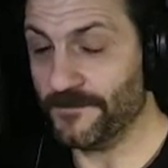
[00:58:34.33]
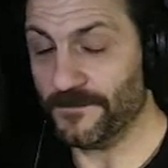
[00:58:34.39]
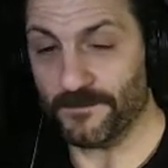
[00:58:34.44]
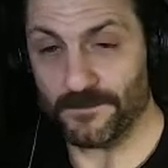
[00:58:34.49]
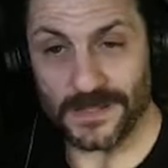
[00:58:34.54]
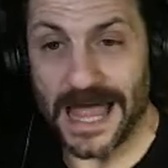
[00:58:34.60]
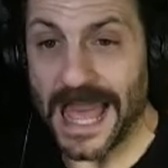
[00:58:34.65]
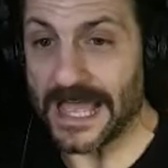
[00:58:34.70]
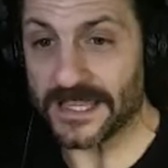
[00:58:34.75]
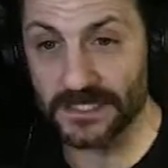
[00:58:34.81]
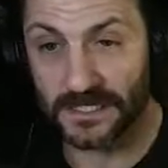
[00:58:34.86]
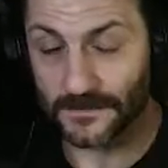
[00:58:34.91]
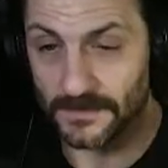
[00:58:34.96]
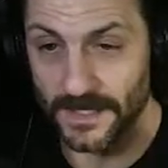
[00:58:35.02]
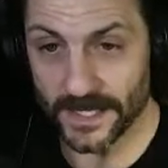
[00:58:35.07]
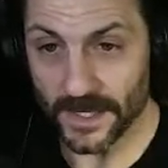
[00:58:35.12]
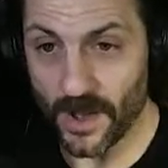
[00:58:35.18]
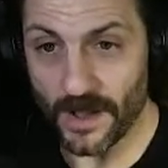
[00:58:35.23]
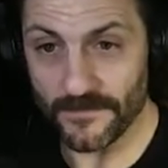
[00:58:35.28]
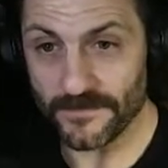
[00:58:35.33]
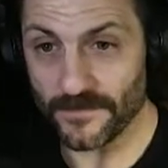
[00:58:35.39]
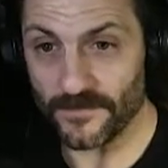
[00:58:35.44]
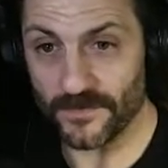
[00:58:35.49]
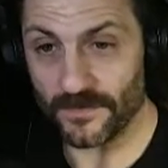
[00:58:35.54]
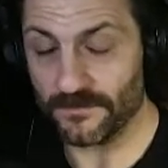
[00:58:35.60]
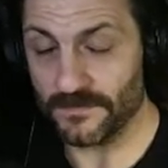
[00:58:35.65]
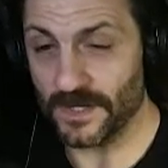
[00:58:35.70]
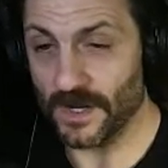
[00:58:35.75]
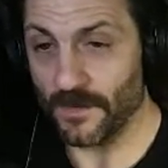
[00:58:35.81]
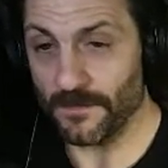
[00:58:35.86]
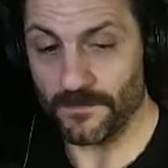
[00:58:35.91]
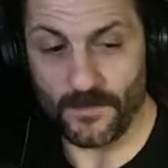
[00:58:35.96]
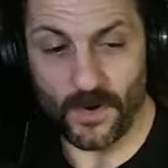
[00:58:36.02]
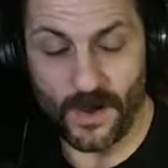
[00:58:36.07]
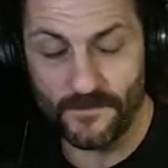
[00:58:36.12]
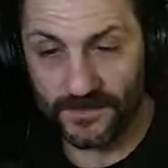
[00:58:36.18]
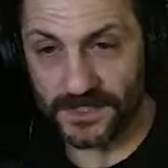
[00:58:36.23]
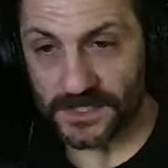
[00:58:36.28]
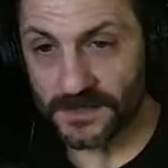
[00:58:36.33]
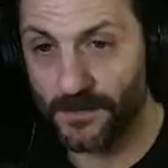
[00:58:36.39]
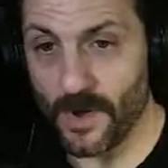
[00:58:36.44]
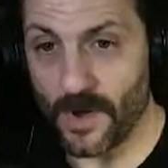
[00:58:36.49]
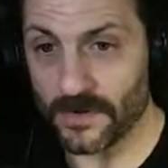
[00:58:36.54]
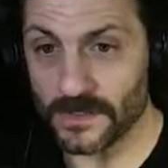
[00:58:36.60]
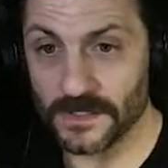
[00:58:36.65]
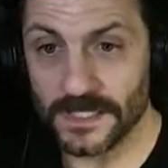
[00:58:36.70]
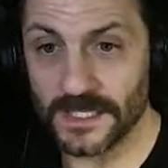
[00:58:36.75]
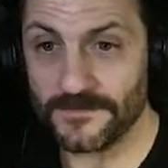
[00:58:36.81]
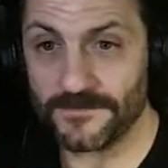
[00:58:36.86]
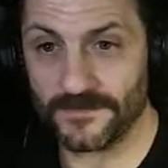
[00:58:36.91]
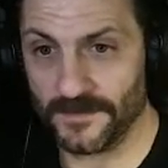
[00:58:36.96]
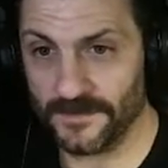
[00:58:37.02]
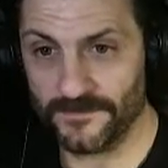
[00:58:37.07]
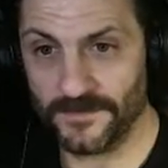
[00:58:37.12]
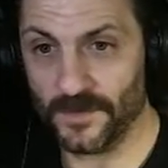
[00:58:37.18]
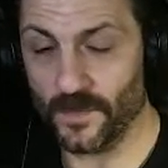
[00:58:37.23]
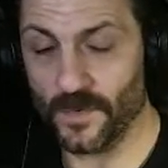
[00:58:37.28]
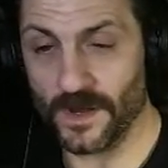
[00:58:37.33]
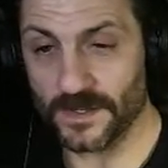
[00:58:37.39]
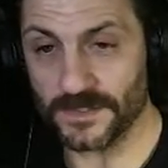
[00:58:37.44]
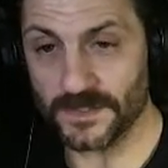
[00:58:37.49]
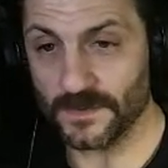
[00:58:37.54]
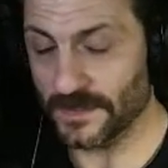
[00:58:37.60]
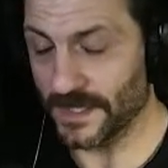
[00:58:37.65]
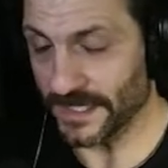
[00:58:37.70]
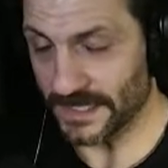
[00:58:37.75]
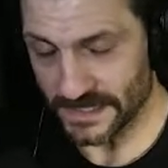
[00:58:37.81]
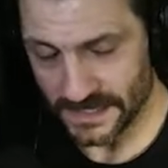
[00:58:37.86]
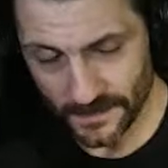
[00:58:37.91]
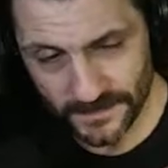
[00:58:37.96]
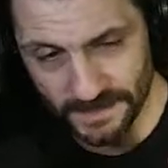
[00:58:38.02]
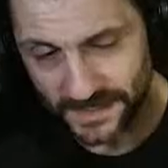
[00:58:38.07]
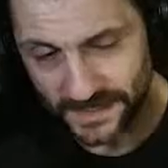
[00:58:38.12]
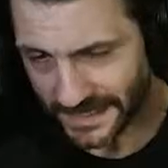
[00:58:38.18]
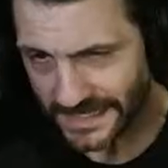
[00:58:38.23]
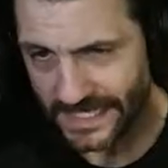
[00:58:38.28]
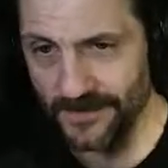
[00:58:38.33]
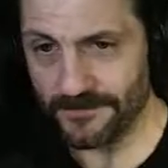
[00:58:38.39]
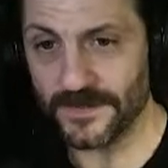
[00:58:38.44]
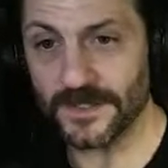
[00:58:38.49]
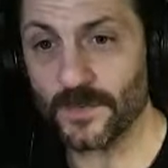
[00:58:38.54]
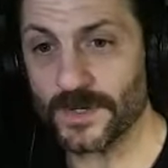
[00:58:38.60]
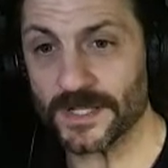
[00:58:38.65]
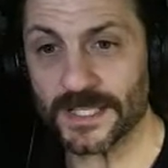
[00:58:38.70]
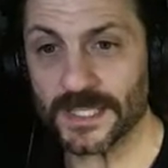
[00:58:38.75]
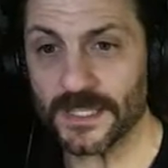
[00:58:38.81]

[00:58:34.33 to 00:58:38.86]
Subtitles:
Blast him like off a small cliff, if you want to, like something that definitely would have